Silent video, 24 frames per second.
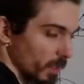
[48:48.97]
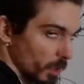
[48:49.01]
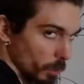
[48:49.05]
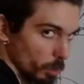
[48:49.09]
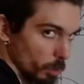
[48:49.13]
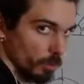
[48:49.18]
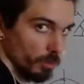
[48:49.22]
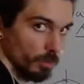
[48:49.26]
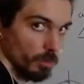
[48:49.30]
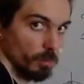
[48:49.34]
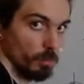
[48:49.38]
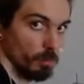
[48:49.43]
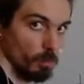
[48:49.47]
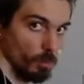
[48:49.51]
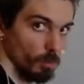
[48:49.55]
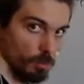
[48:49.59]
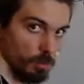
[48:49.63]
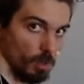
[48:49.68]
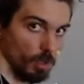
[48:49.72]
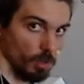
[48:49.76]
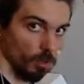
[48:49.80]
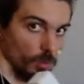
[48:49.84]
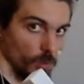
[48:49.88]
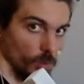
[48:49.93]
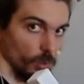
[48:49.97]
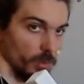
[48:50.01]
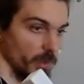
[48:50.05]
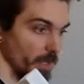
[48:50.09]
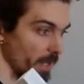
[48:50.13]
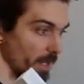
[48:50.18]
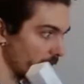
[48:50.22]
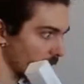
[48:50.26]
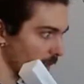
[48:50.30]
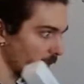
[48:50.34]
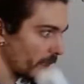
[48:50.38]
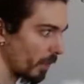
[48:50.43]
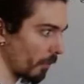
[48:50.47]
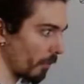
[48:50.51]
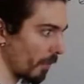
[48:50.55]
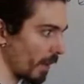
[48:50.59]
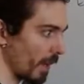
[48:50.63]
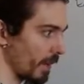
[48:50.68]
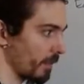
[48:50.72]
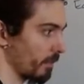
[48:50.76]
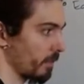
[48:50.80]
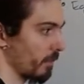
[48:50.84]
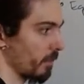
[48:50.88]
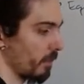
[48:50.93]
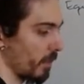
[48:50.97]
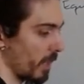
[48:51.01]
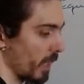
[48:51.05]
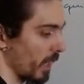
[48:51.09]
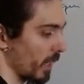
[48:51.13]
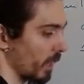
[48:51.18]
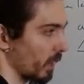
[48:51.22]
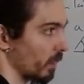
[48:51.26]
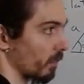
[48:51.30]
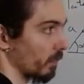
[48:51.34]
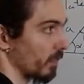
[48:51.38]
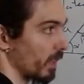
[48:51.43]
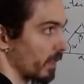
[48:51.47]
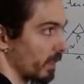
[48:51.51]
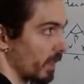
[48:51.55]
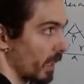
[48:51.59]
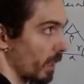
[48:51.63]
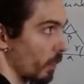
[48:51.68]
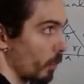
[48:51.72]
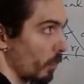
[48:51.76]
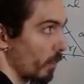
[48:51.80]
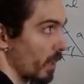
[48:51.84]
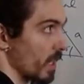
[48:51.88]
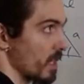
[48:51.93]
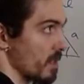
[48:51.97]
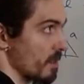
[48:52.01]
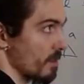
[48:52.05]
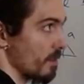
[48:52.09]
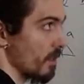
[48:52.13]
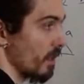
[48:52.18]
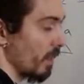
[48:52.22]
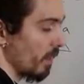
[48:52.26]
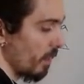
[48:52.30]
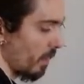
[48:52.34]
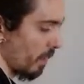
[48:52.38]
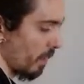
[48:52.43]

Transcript: move move on to the Eki right triangle that I erased here.